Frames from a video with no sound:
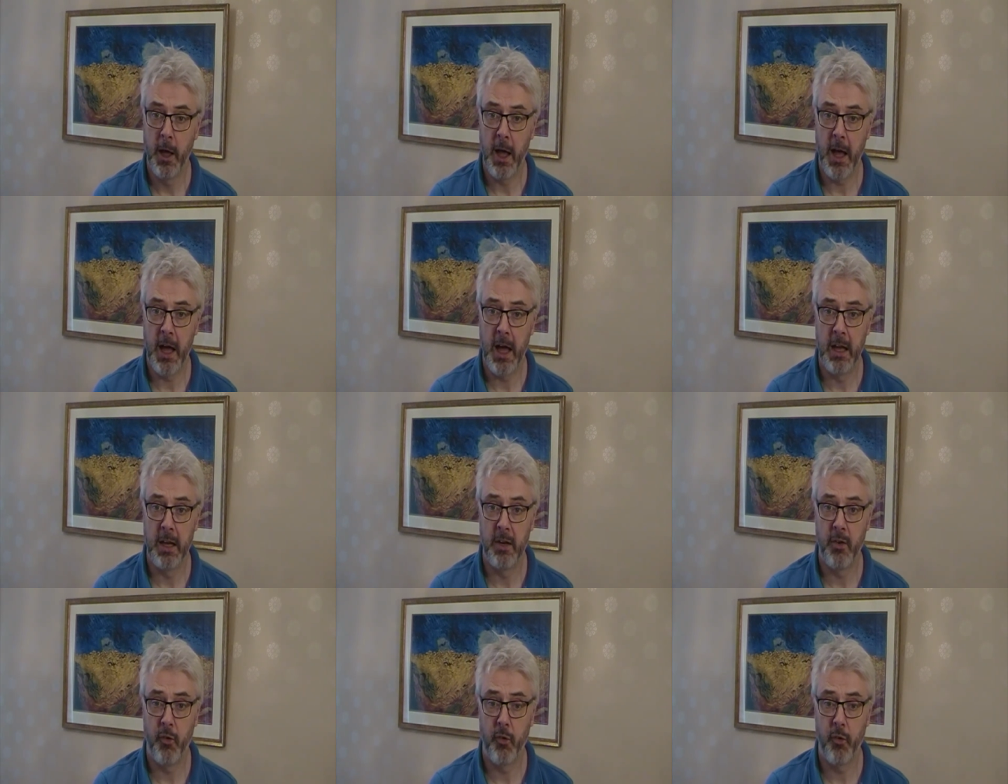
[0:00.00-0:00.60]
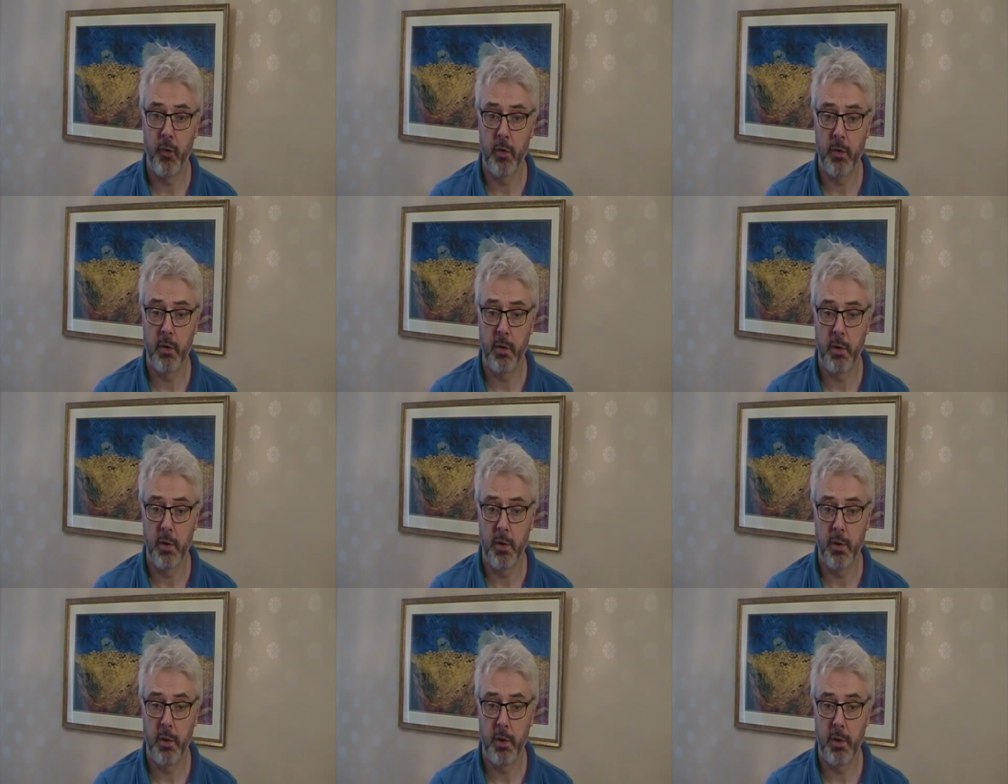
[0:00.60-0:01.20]
And
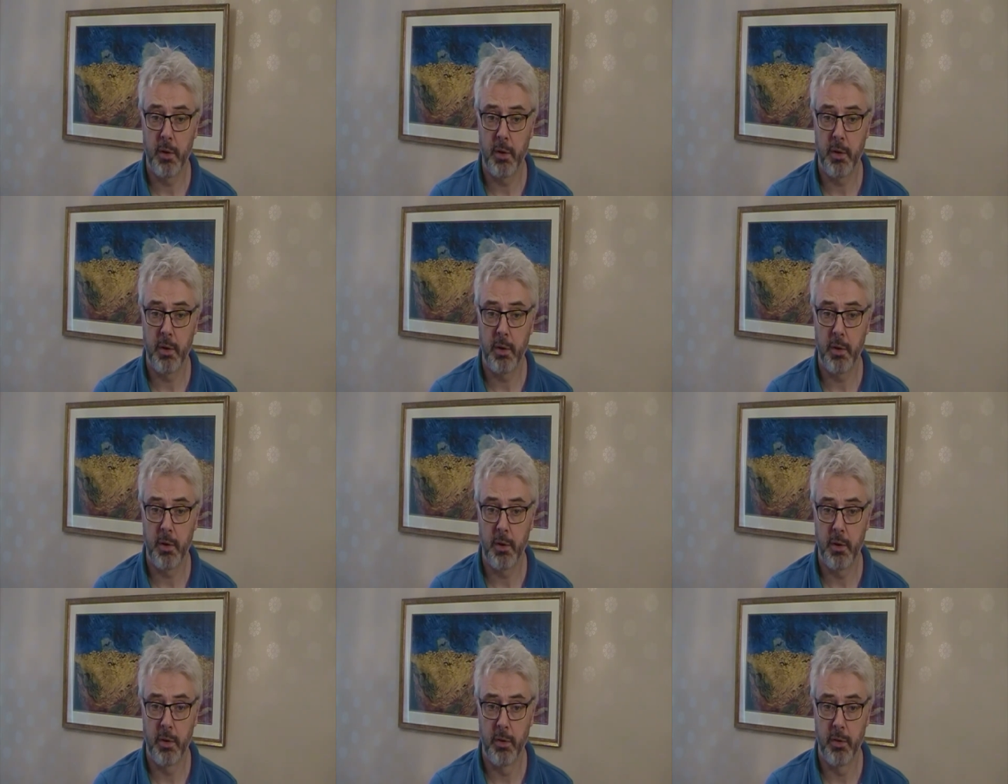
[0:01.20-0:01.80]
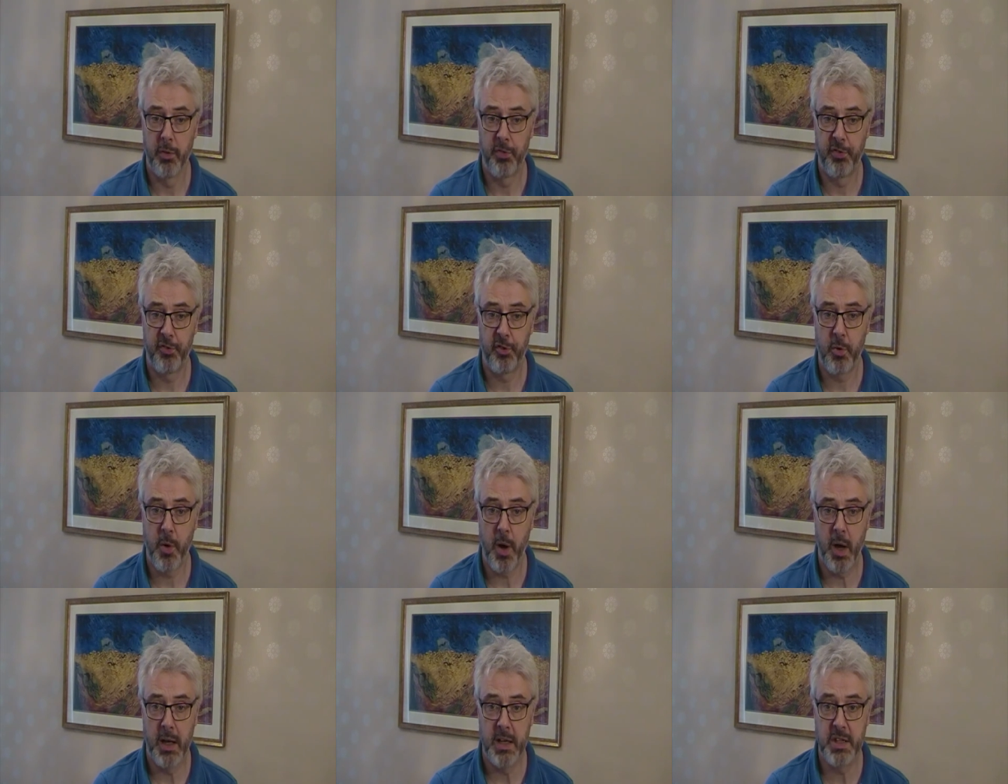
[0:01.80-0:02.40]

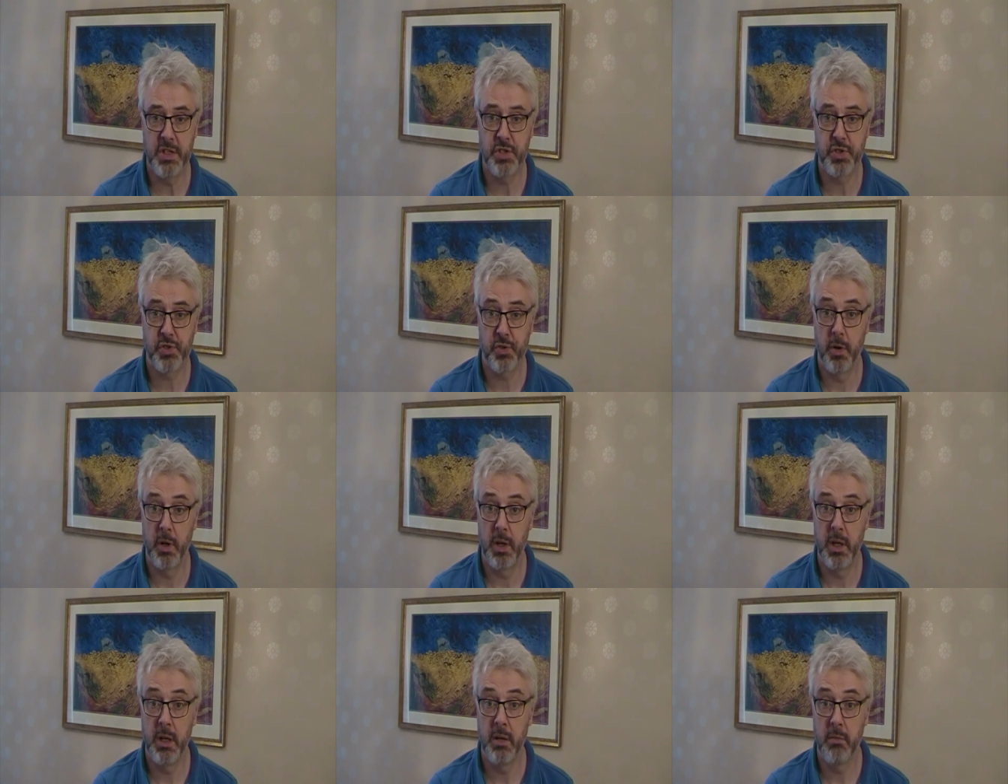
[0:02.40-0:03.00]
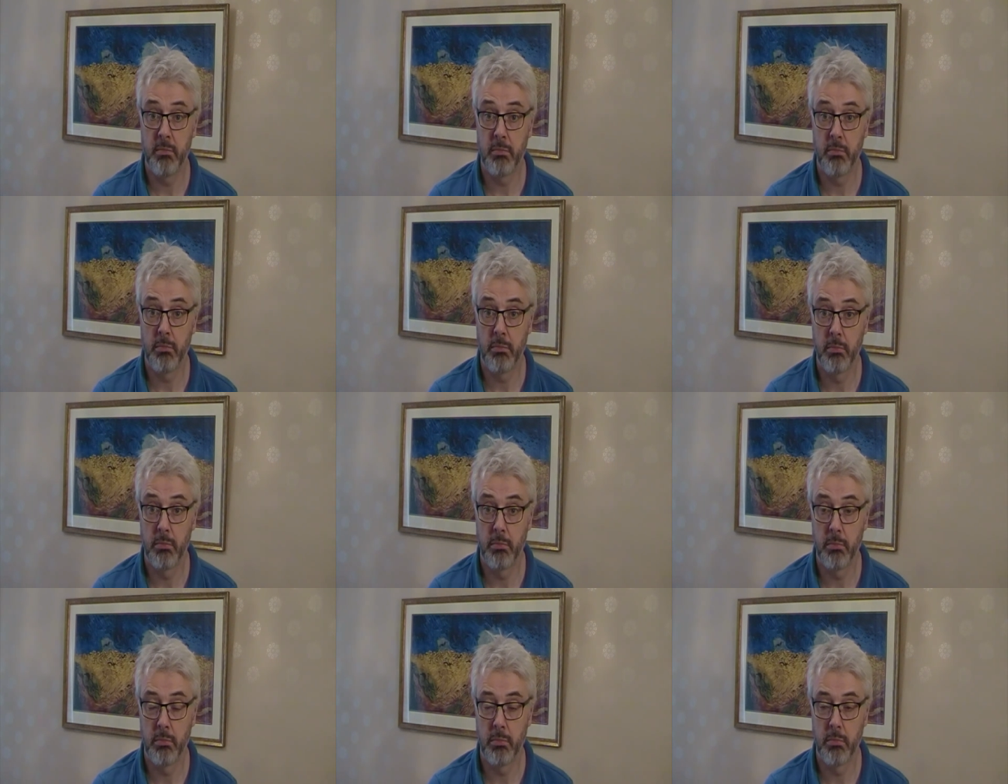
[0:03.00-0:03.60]
through our history,
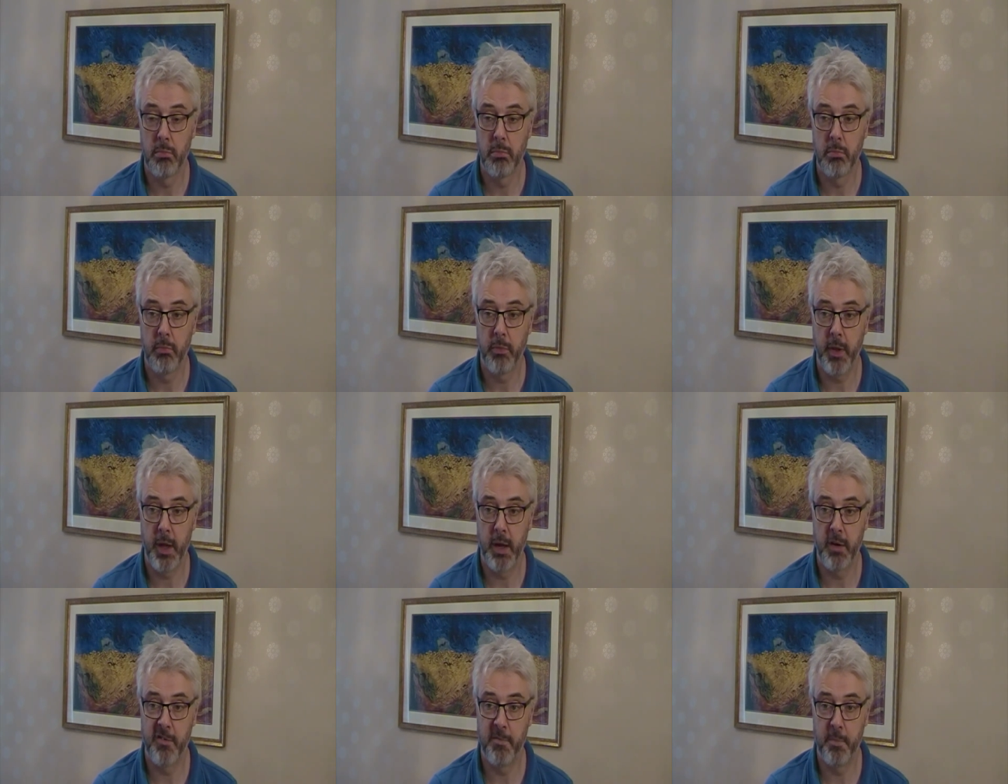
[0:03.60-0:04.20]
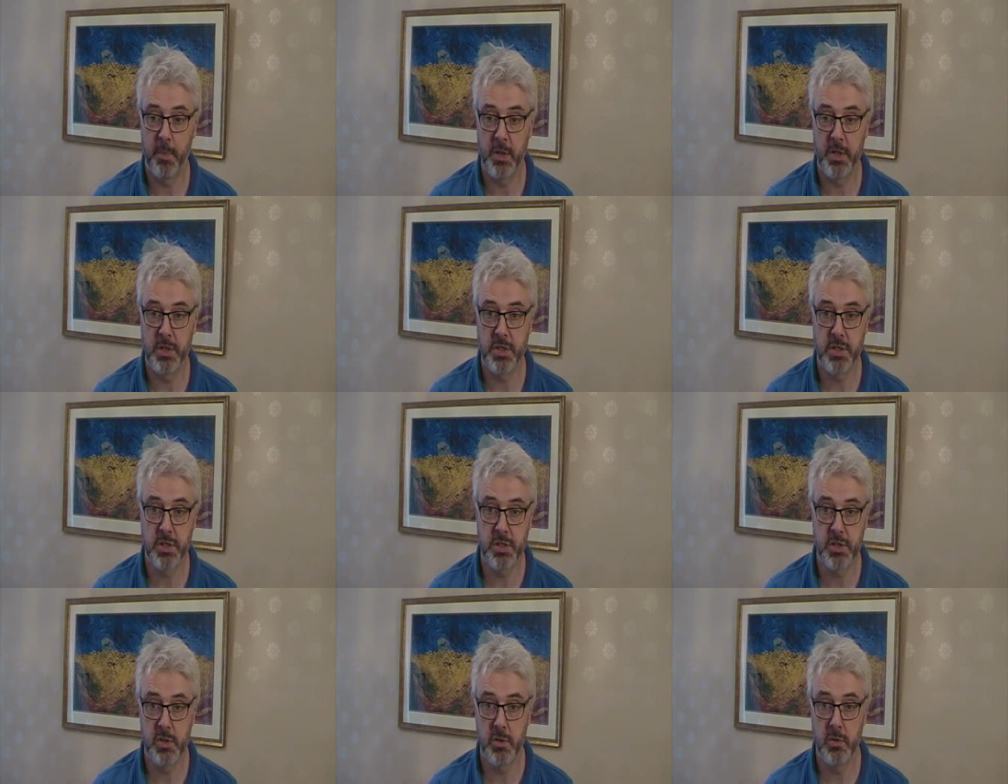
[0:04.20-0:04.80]
there have been
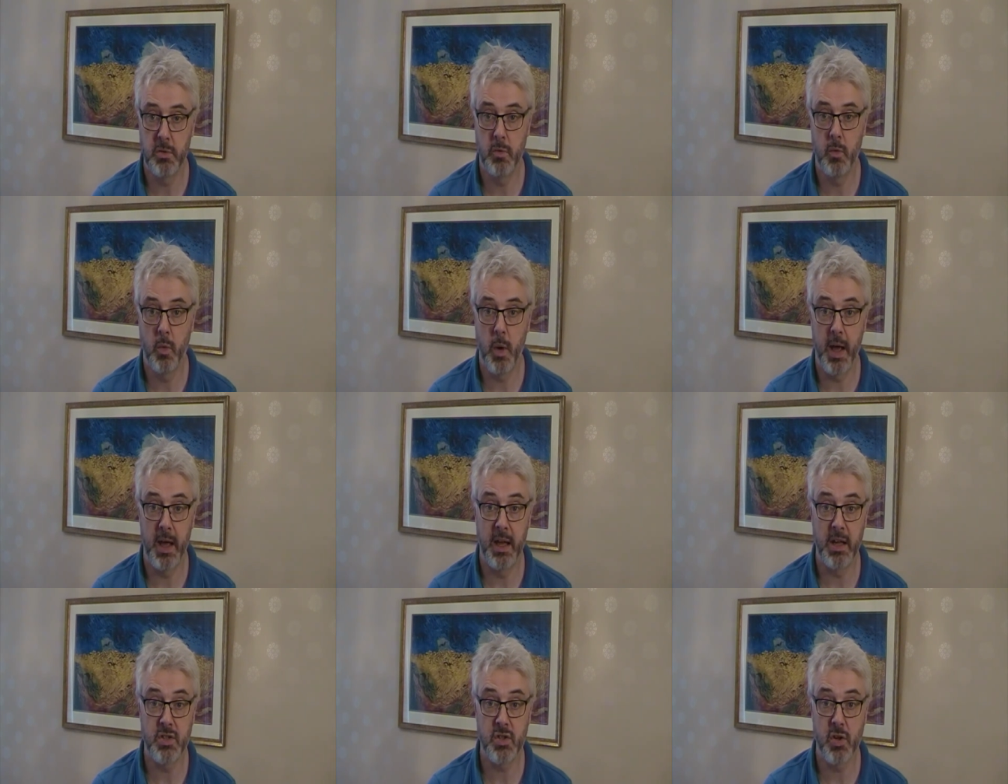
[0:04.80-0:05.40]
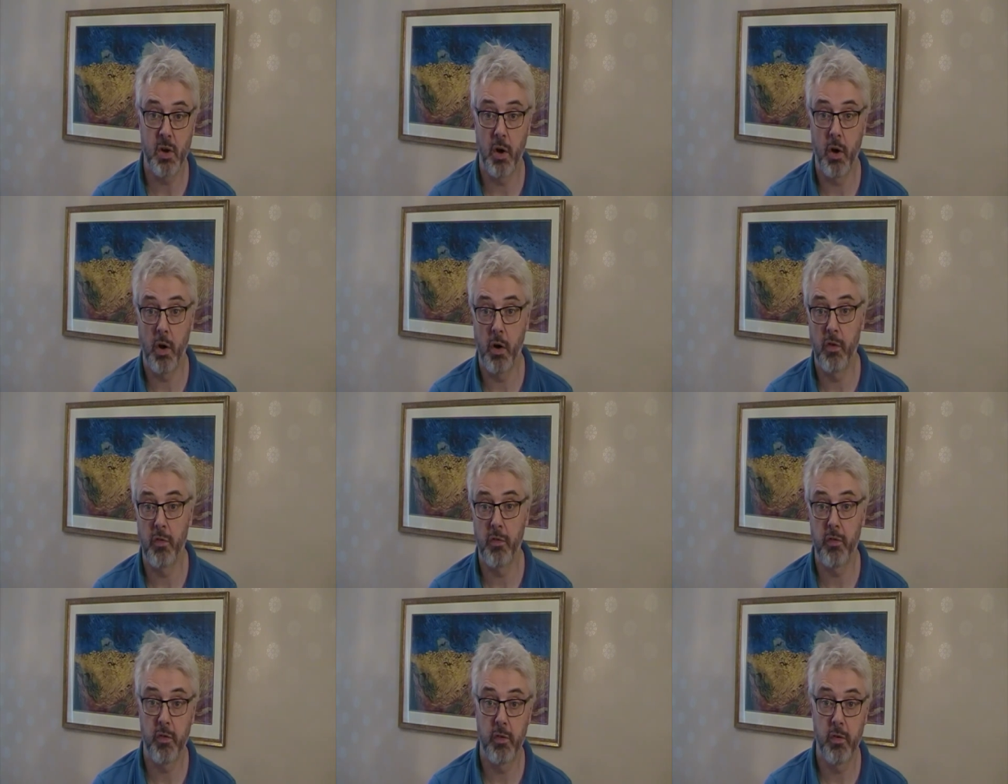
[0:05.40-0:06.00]
two ways
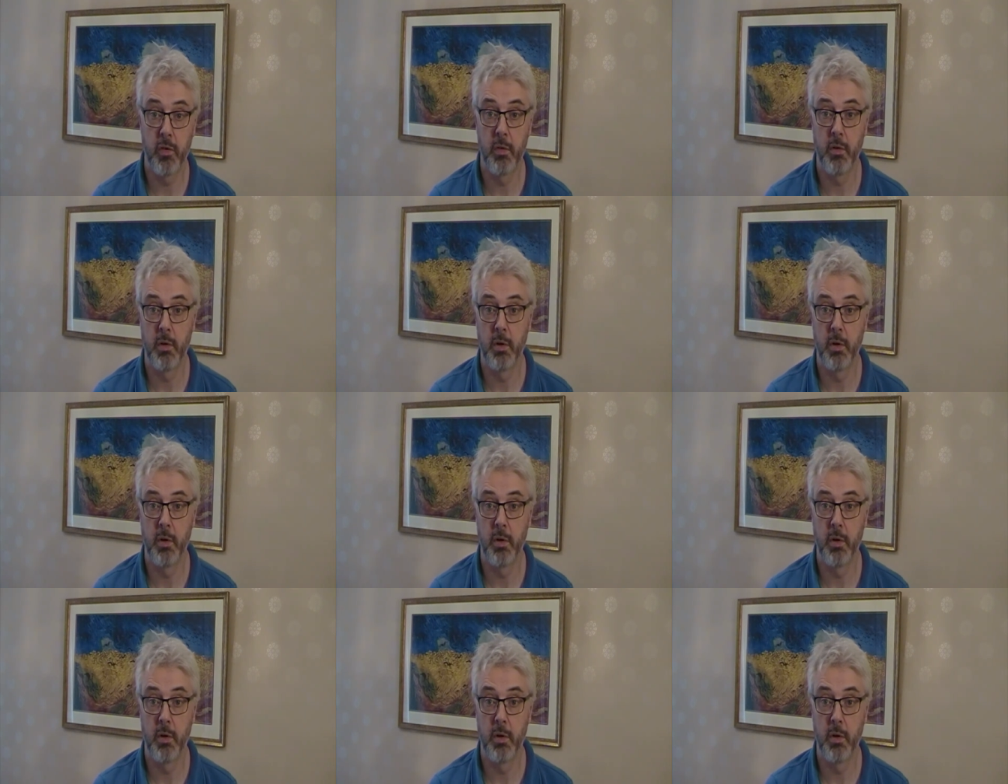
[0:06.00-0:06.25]
of